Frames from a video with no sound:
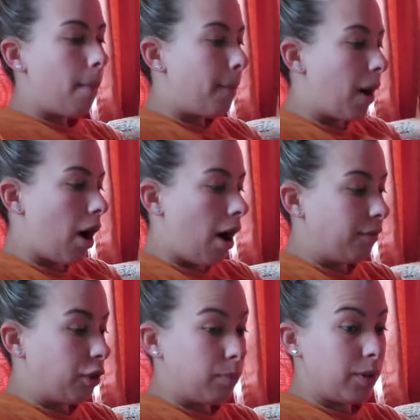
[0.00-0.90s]
but
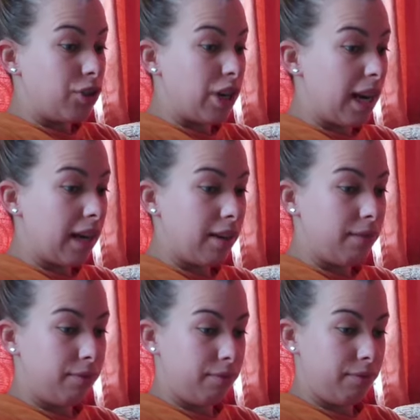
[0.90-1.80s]
I've just been chilling.
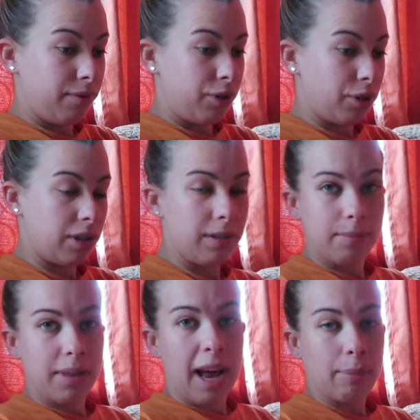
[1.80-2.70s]
I've just
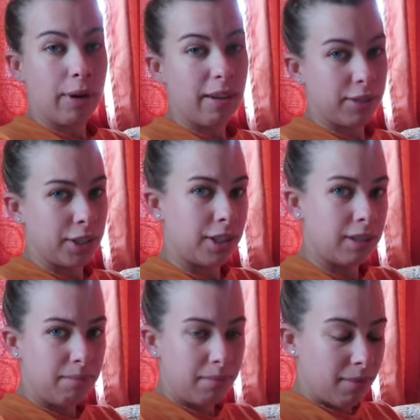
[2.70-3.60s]
had breakfast,
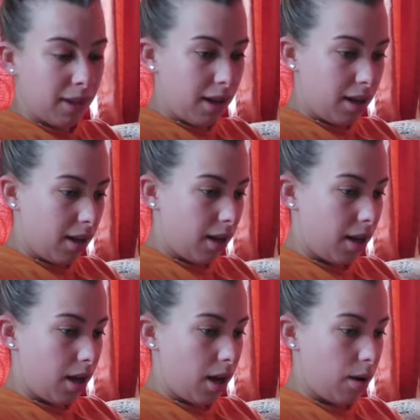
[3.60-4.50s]

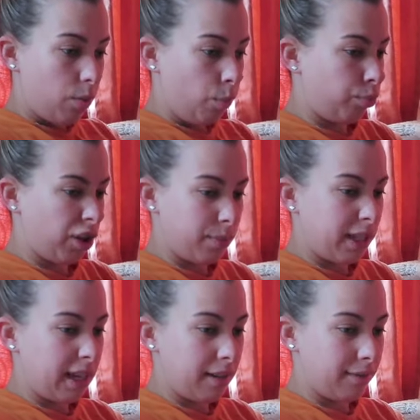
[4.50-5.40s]
brushed my
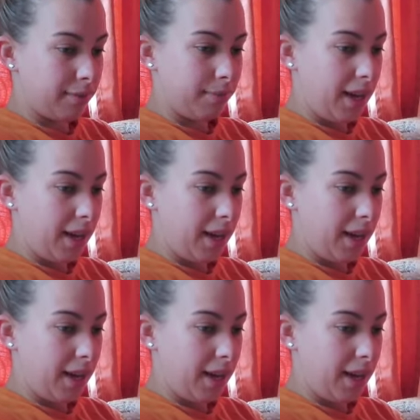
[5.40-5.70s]
teeth